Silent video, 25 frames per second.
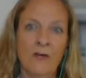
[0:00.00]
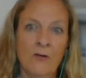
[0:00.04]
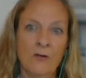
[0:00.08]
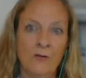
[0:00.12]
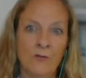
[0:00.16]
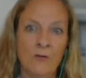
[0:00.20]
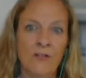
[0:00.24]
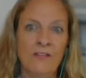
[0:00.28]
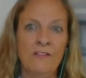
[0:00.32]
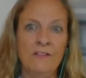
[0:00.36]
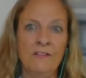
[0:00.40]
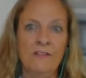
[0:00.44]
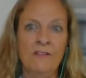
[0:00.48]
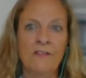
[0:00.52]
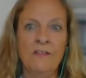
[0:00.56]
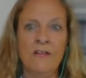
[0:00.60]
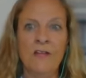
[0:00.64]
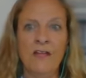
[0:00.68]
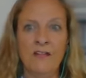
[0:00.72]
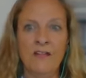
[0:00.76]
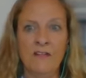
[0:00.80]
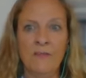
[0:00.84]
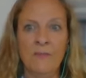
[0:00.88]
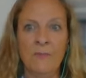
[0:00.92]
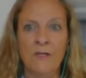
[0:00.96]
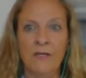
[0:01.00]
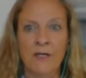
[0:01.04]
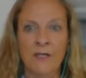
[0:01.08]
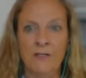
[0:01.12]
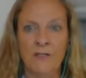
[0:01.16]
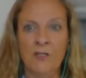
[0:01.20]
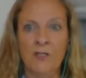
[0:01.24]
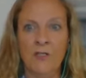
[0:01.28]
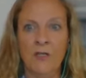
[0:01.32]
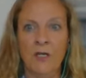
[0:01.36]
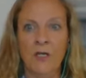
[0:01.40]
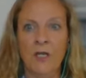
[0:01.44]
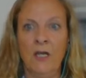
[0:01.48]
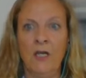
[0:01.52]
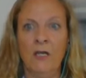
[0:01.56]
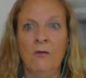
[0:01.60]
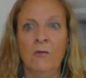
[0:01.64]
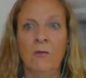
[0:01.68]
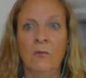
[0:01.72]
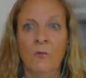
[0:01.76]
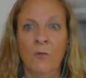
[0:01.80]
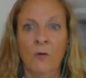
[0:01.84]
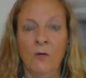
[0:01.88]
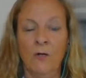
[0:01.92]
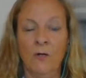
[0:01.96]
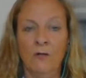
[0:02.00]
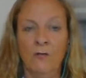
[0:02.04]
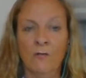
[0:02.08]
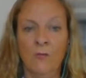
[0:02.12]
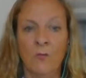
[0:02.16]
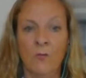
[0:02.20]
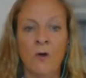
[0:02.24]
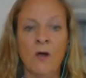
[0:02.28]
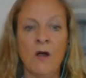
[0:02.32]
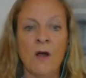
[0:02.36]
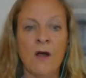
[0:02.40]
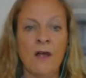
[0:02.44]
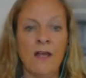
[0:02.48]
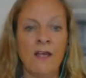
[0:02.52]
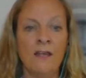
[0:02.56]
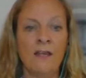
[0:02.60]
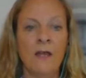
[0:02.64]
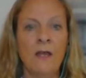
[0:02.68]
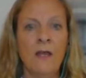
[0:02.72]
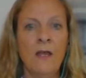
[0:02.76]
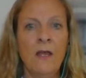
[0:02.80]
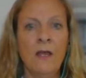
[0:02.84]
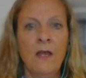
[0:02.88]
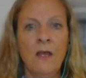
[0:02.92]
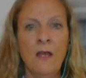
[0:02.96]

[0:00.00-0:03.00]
increases exponentially worldwide.